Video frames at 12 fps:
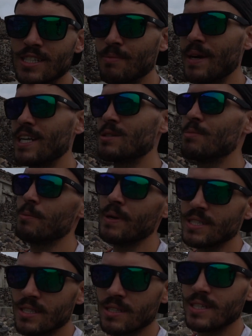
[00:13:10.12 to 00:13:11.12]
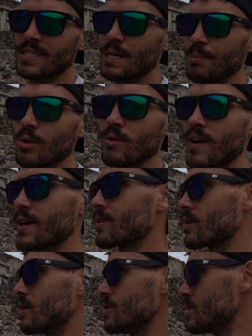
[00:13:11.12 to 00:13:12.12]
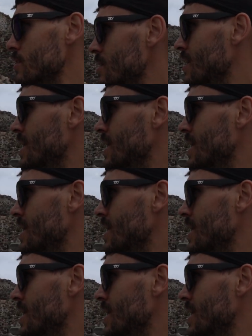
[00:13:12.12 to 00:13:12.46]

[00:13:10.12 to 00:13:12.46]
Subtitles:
Spanish, but basically Temple of Agriculture.